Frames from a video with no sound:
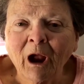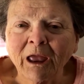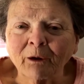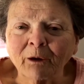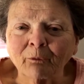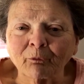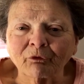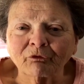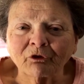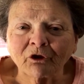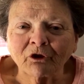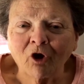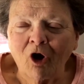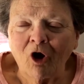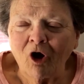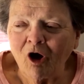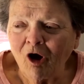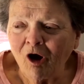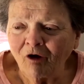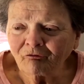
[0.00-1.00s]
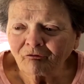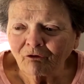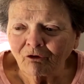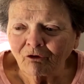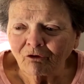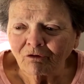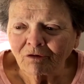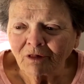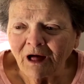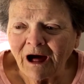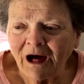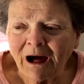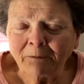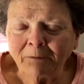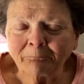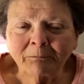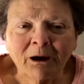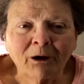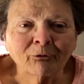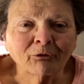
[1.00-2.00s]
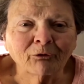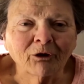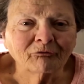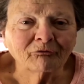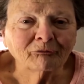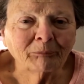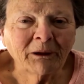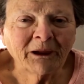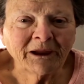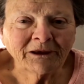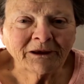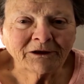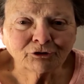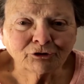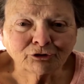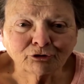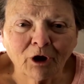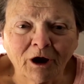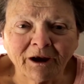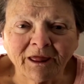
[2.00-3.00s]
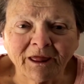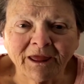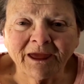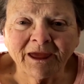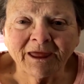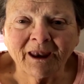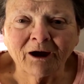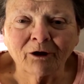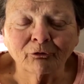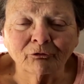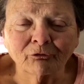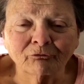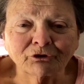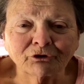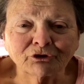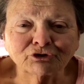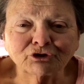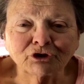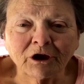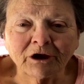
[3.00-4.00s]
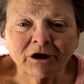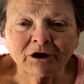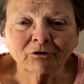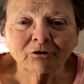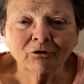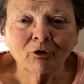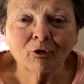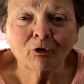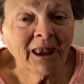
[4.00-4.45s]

It was an awful amount of pain to try to get out of a chair.